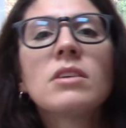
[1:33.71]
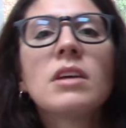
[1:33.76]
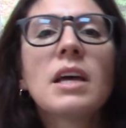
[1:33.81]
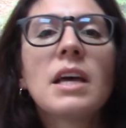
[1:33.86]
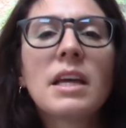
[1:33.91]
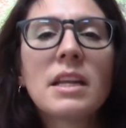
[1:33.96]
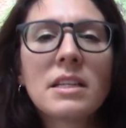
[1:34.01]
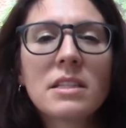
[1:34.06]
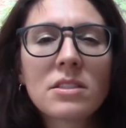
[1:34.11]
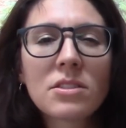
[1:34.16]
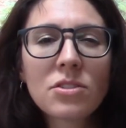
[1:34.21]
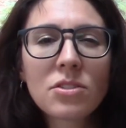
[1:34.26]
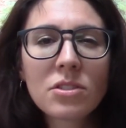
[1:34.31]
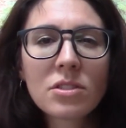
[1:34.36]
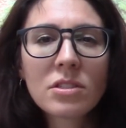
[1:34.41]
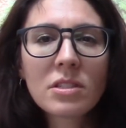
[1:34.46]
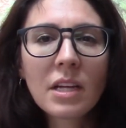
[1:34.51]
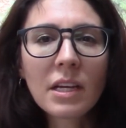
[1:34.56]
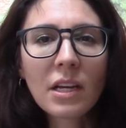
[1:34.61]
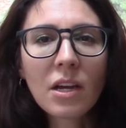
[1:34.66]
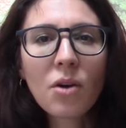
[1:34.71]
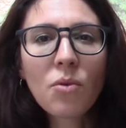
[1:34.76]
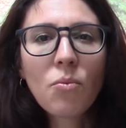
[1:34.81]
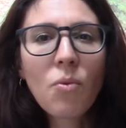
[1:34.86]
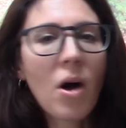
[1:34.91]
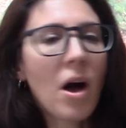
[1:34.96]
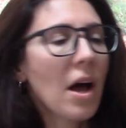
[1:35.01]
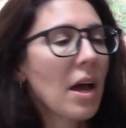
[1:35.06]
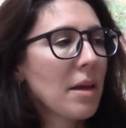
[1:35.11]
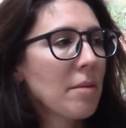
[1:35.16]
And it's just like a
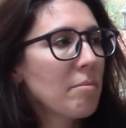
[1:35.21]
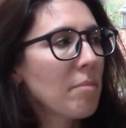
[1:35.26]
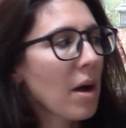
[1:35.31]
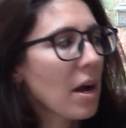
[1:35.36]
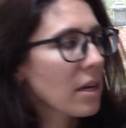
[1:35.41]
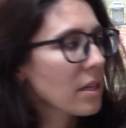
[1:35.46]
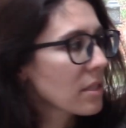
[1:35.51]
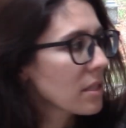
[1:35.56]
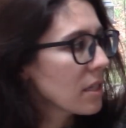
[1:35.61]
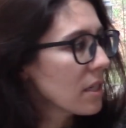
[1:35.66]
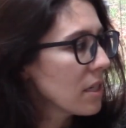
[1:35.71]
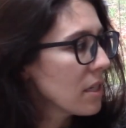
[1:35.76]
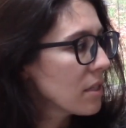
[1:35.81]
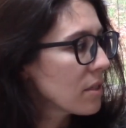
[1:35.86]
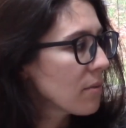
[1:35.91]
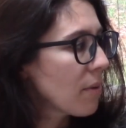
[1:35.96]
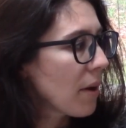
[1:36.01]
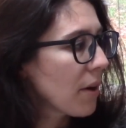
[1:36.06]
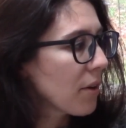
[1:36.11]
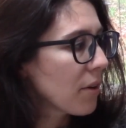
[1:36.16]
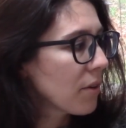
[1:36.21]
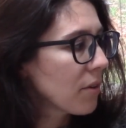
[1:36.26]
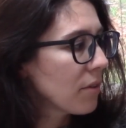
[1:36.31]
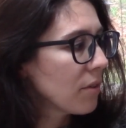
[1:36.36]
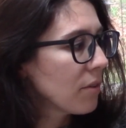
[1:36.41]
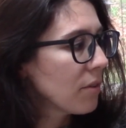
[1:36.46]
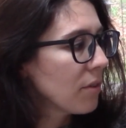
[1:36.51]
wide boxy sweater.